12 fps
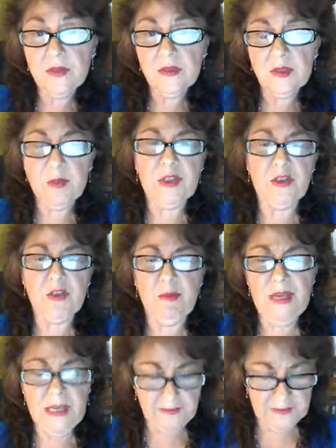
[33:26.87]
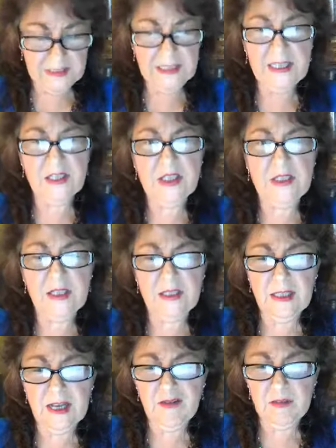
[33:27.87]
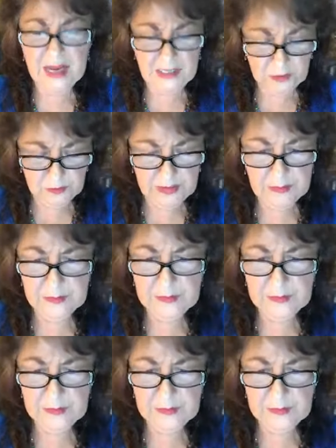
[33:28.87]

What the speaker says: spiritual manifestation and Life Mastery.